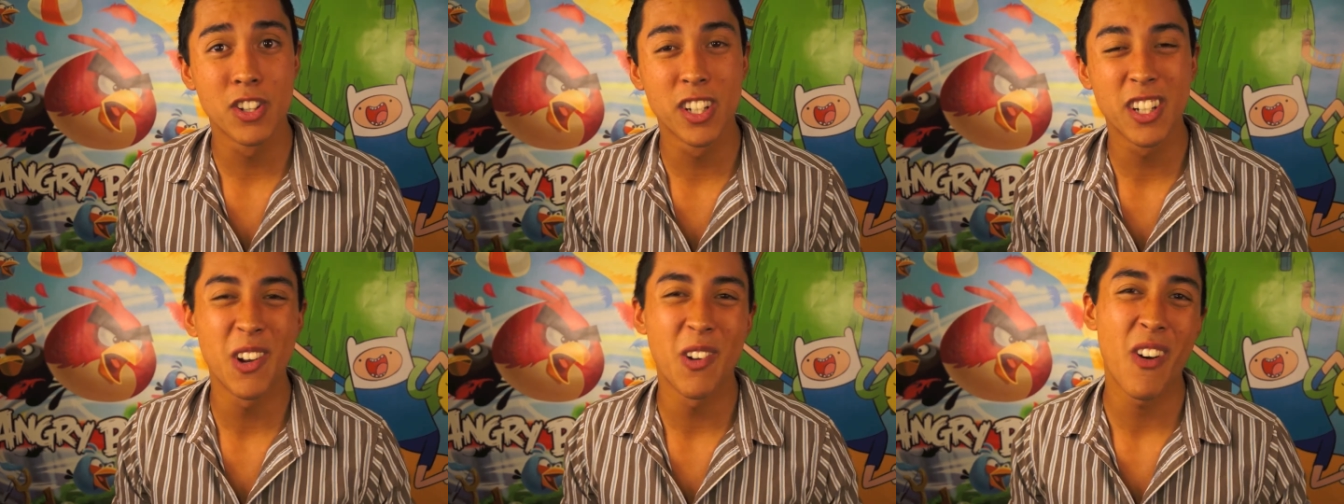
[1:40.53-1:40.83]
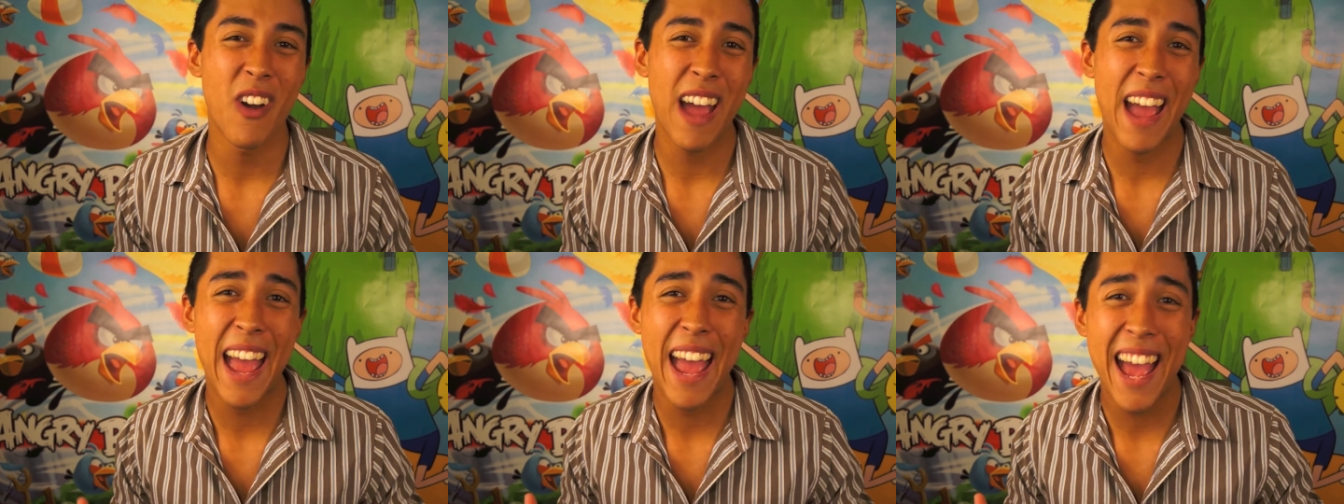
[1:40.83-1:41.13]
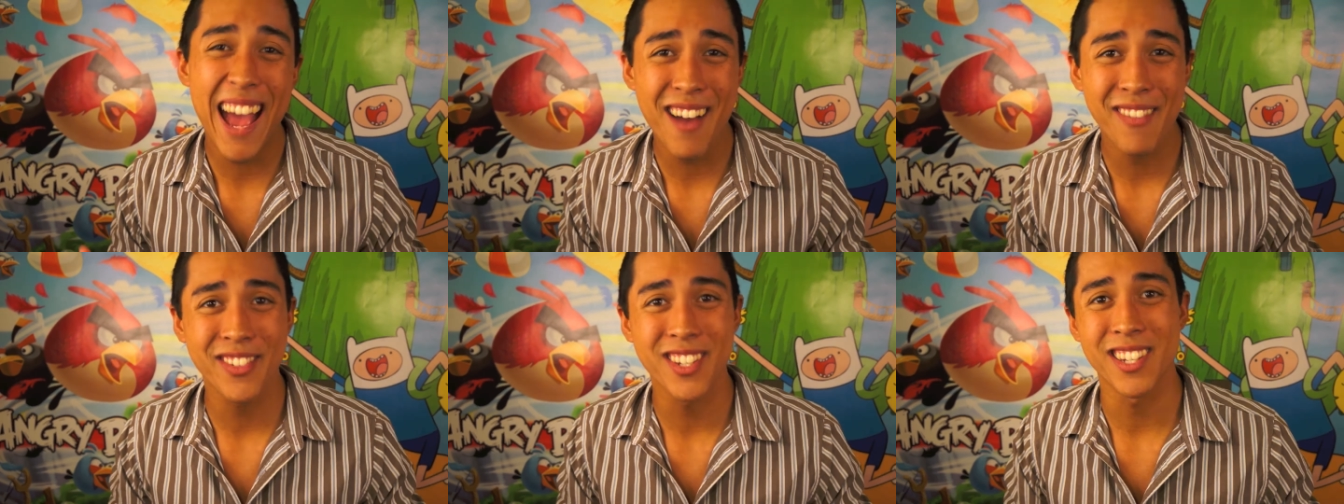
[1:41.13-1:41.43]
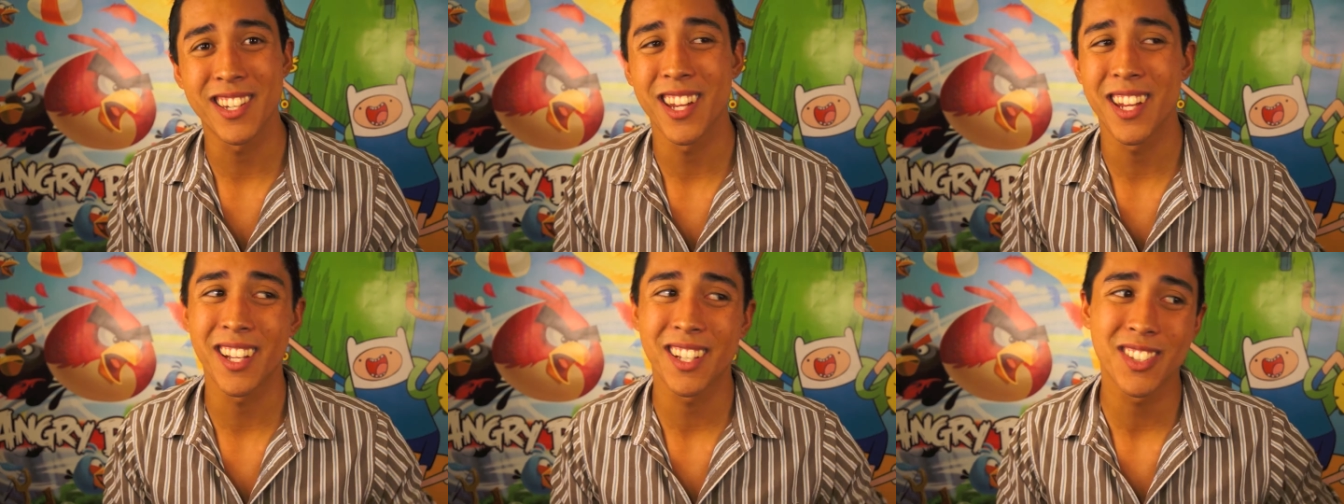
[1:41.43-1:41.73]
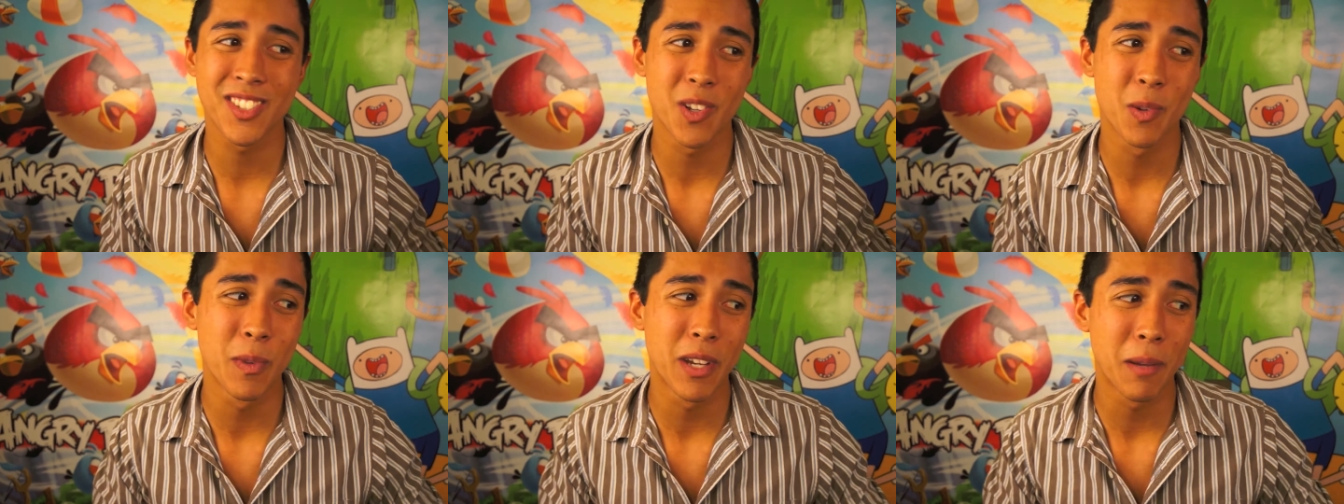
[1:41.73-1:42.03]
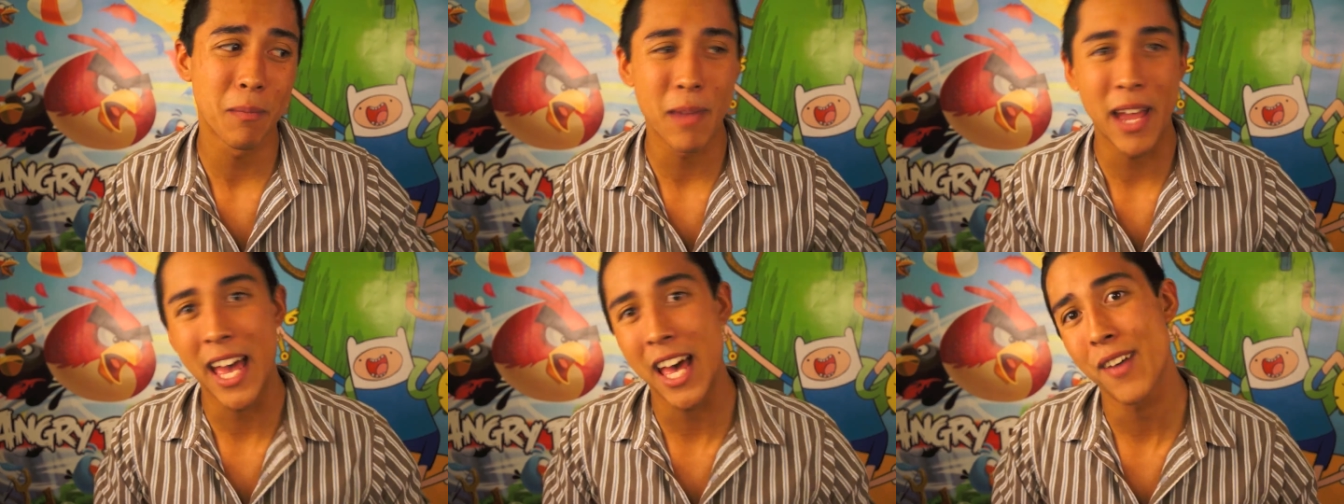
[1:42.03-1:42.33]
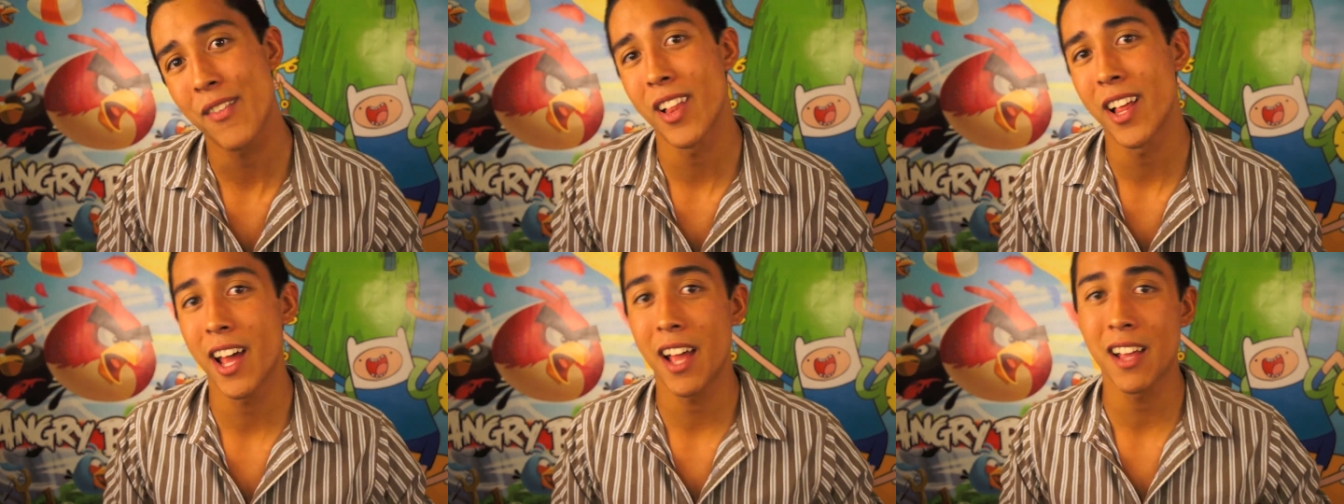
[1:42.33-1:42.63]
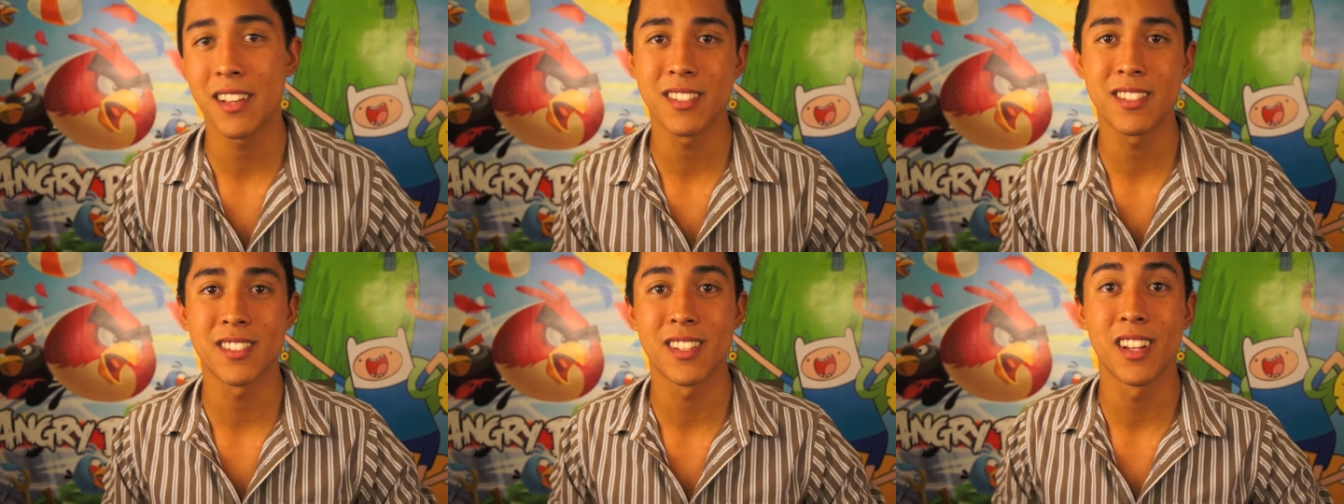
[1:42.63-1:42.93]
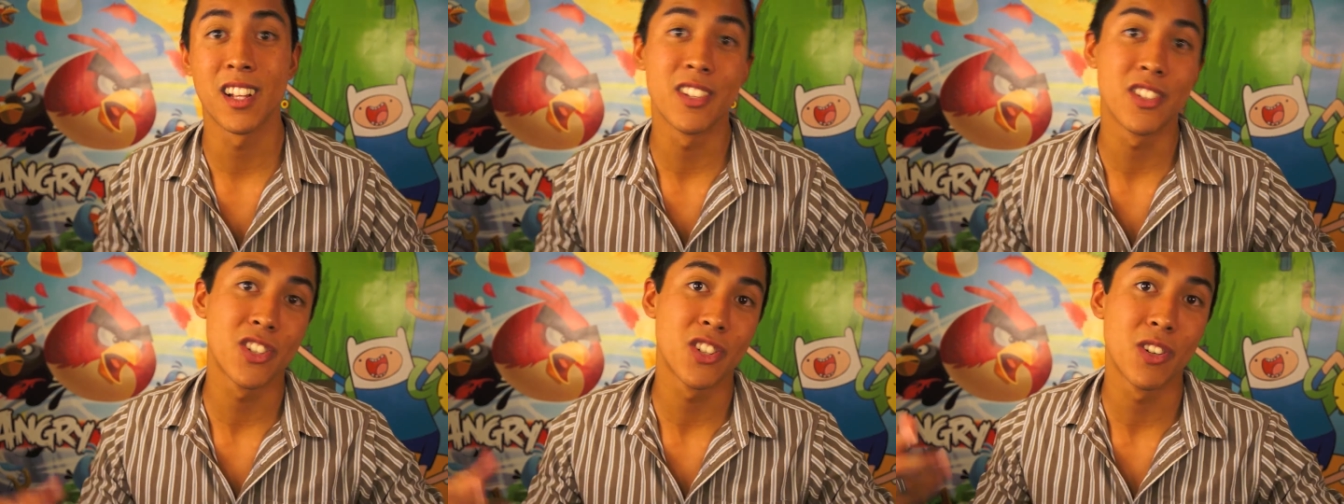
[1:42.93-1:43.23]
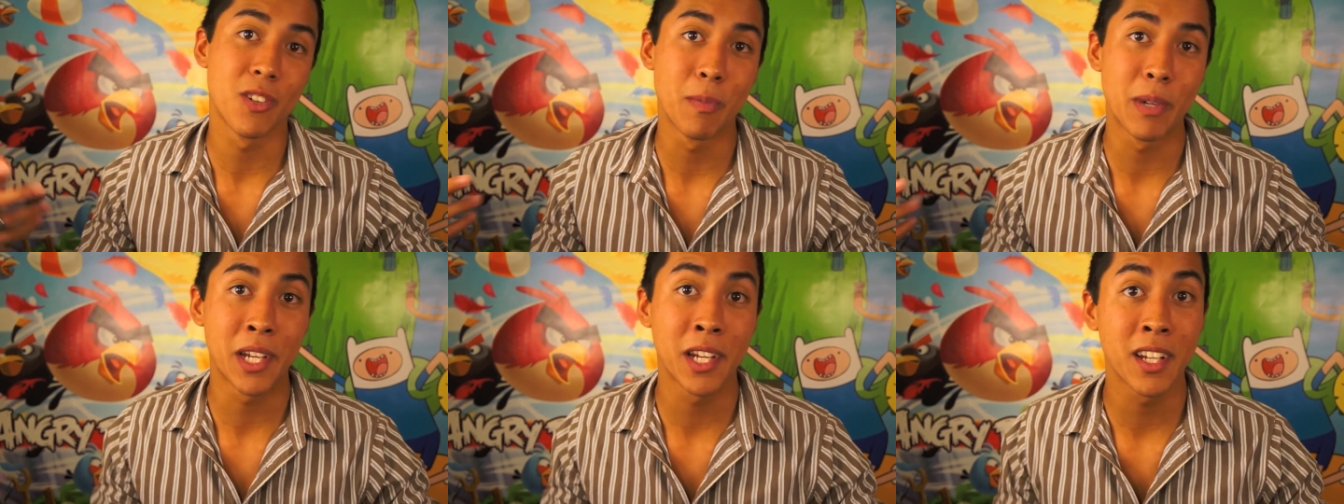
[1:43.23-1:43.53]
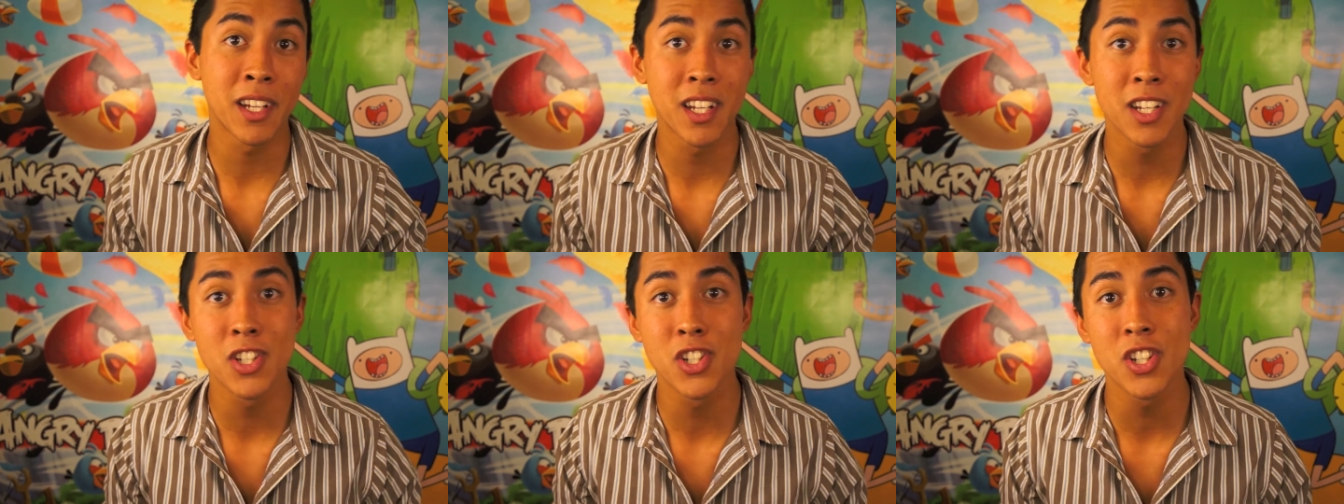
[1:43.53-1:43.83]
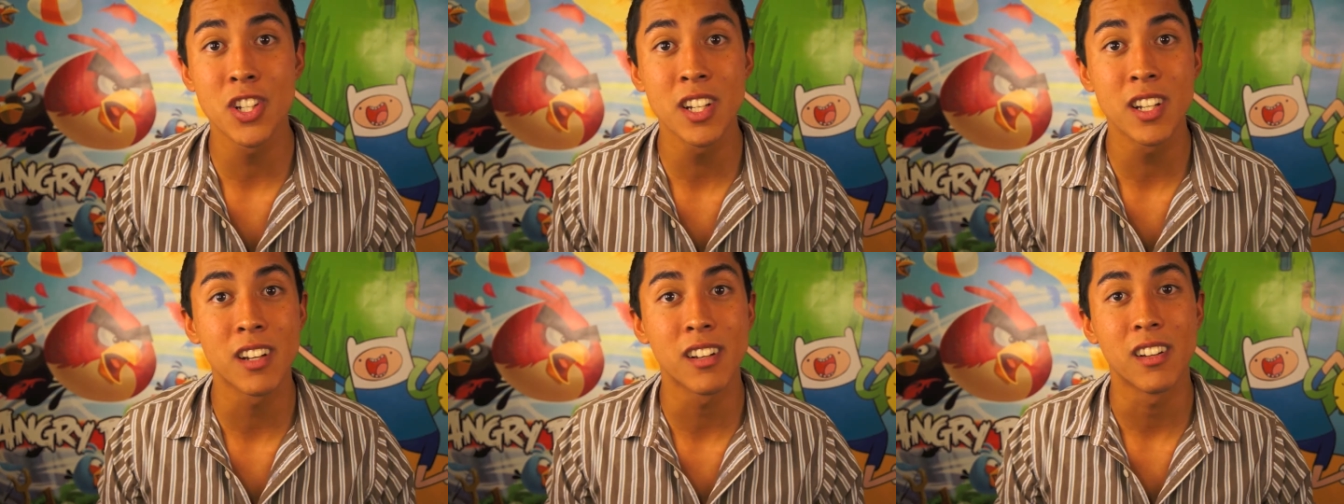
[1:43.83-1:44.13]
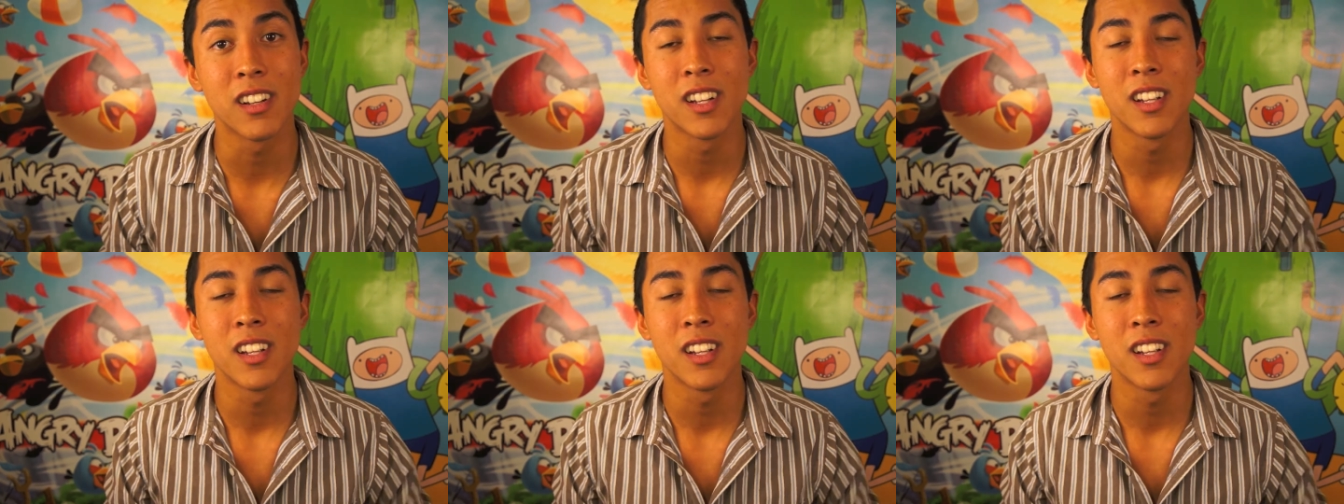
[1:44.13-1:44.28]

you don't have to take so many math classes unless you're being an engineer.